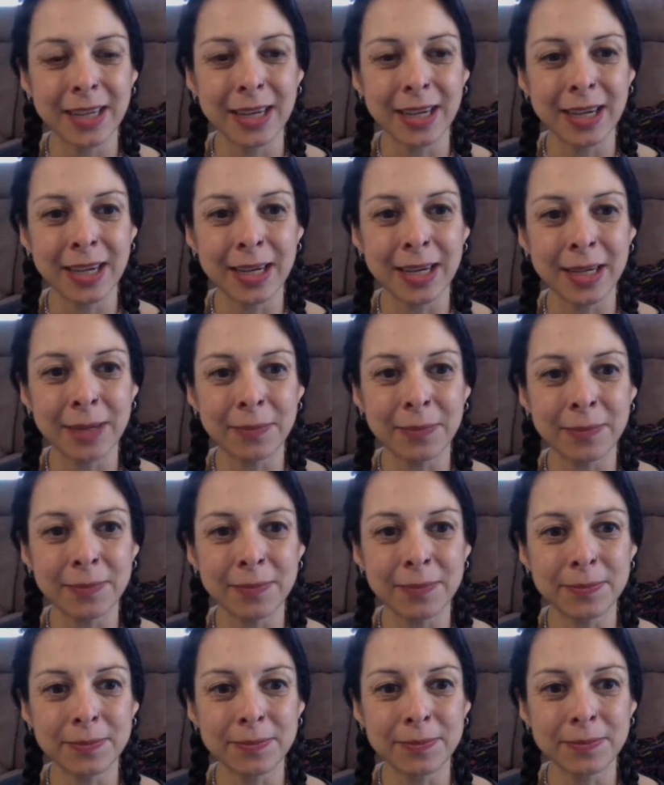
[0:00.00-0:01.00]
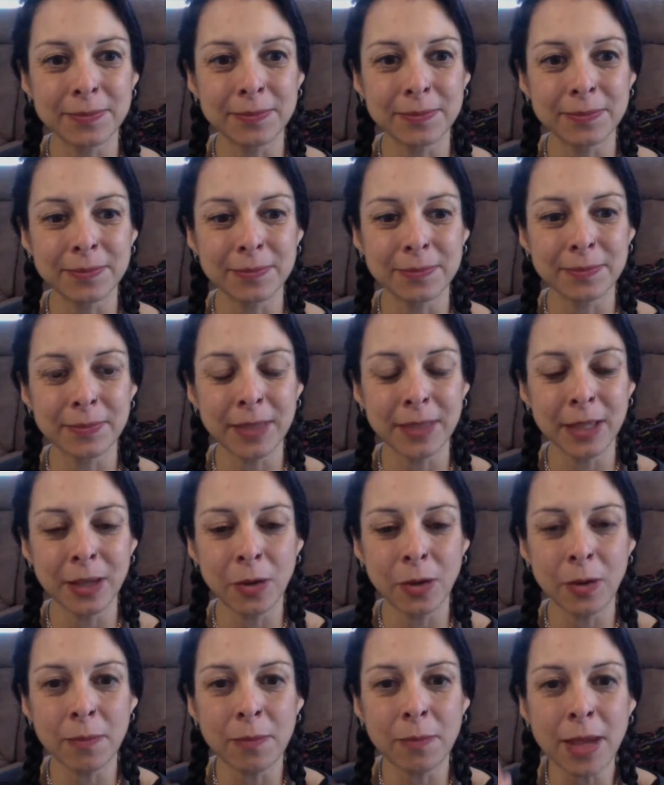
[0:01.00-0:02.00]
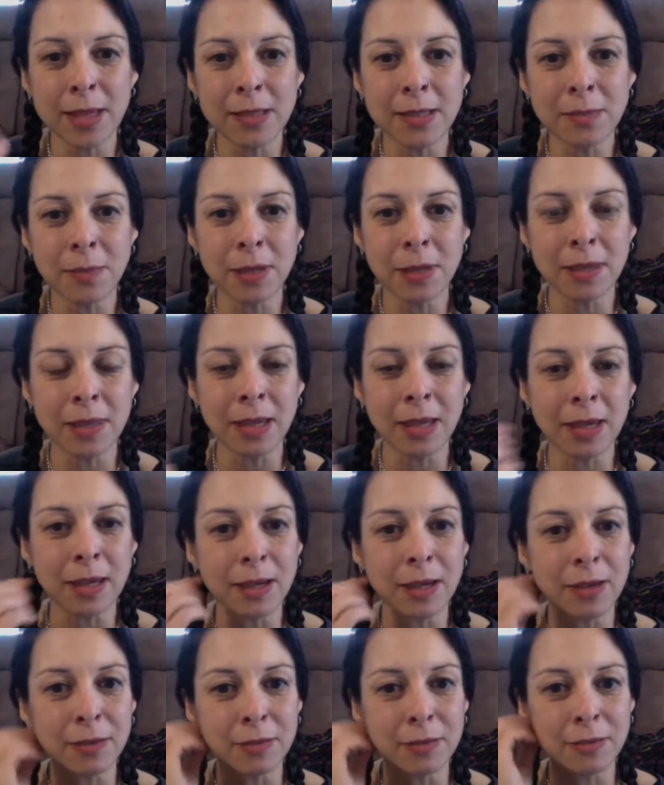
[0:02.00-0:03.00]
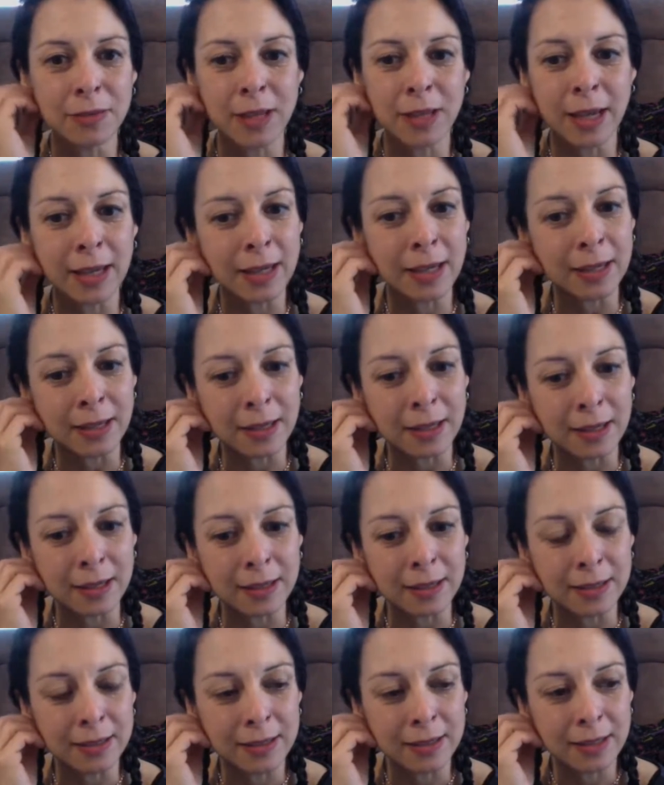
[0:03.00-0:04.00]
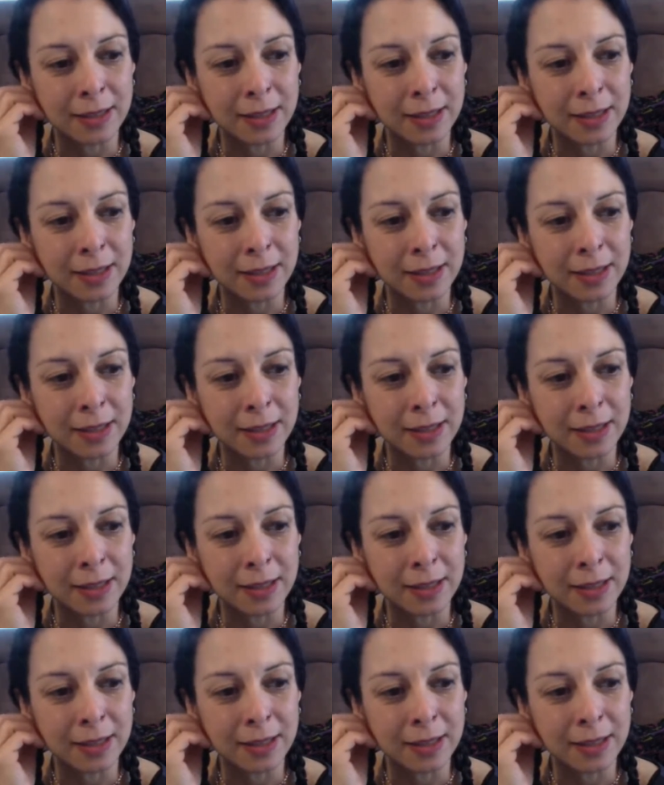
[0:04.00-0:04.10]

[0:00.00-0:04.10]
Um it makes me think of like in a